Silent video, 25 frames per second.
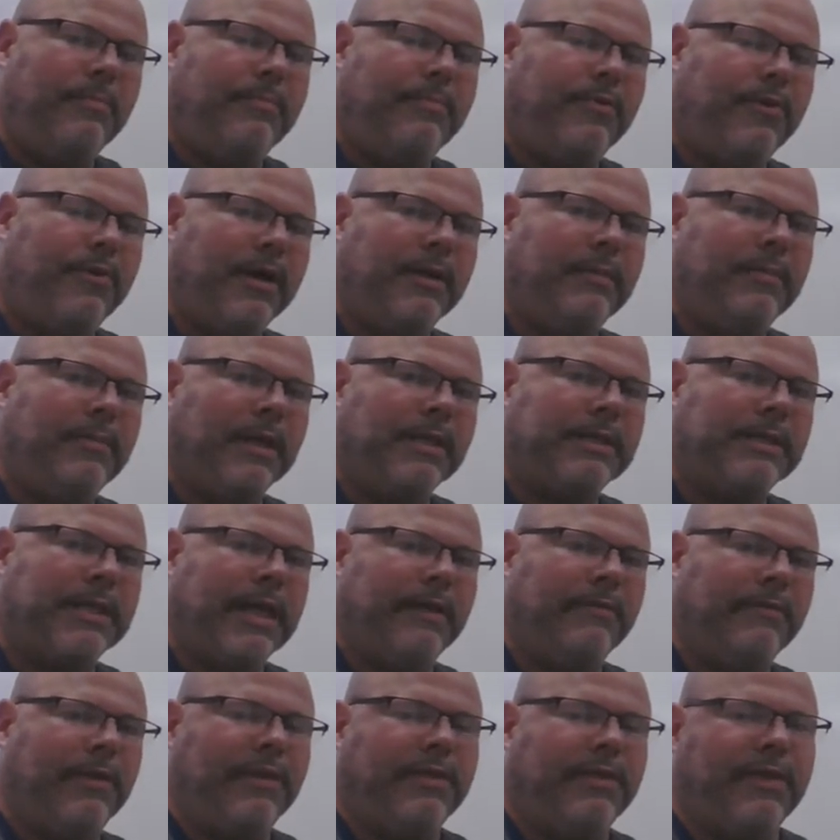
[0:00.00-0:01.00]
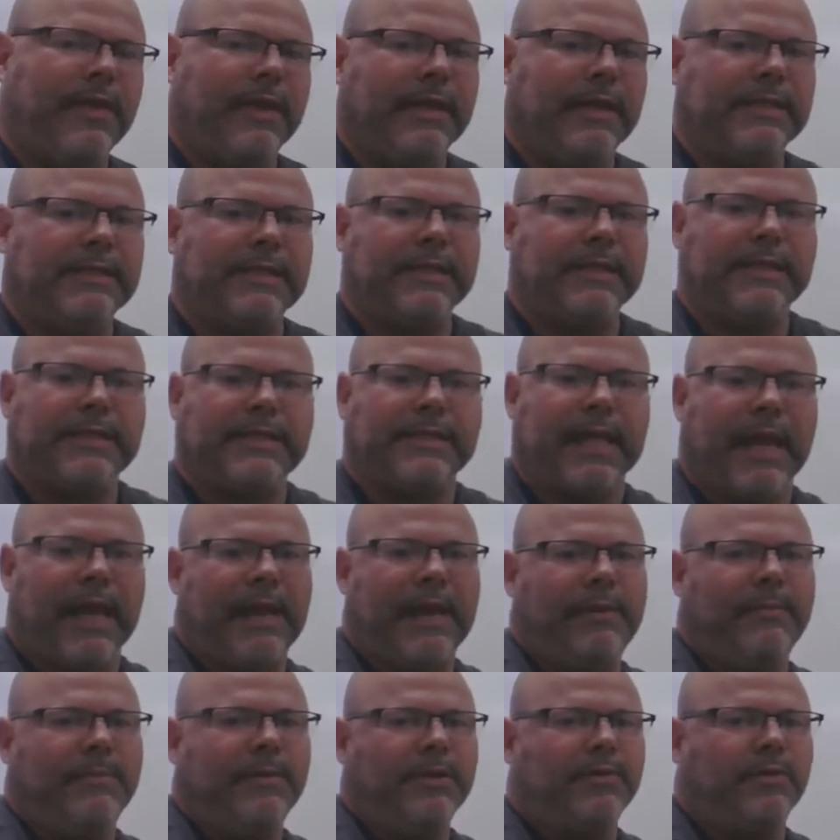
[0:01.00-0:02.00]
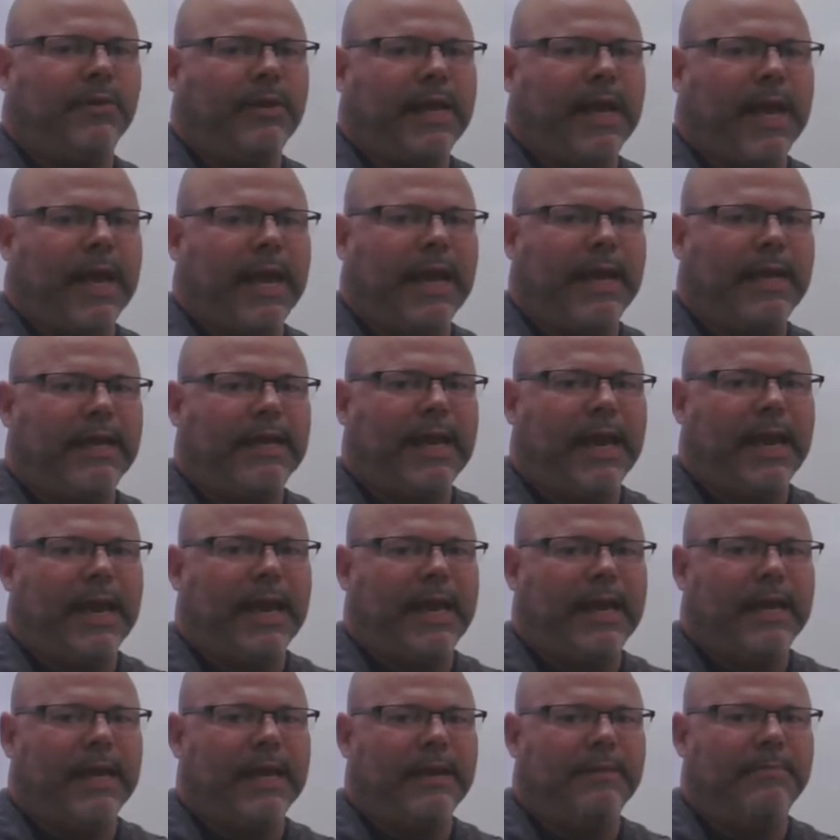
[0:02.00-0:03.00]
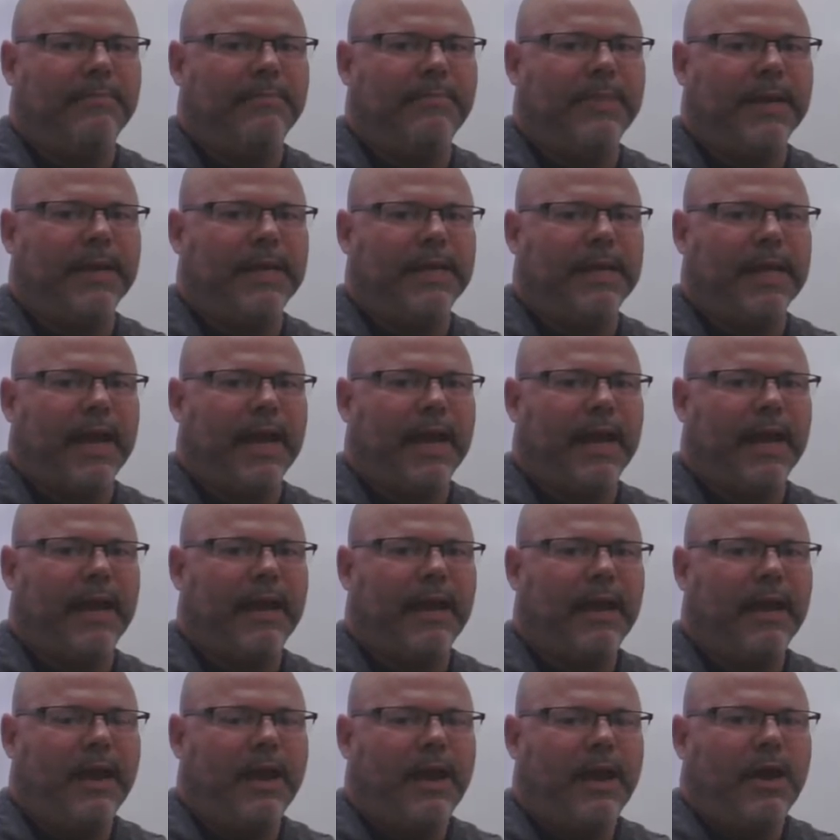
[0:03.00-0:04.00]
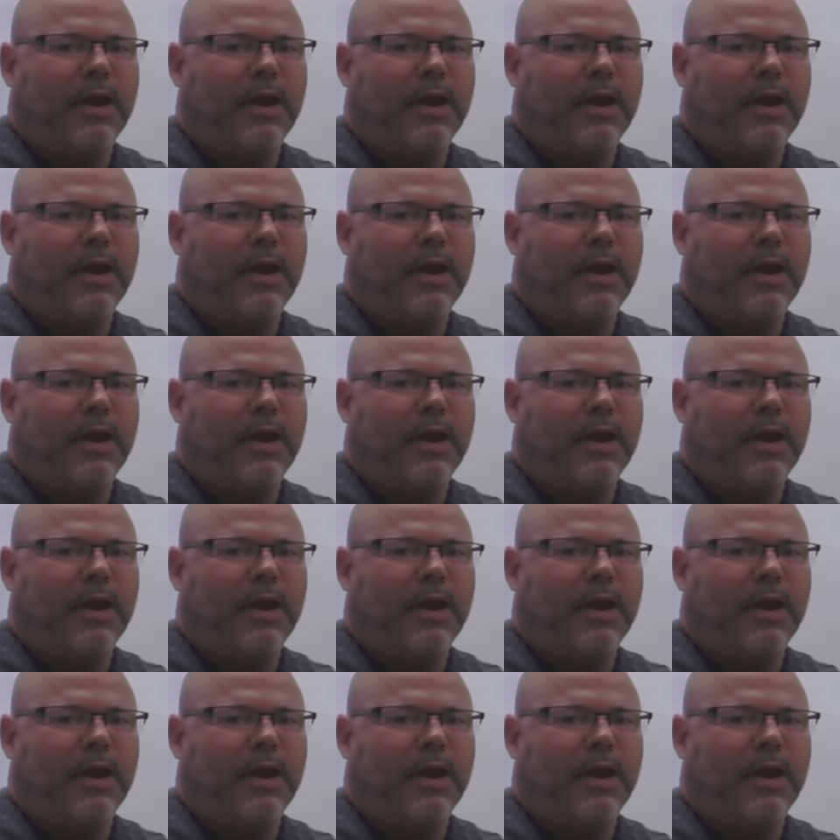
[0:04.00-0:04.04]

pretty much everything's the same between A day and B day.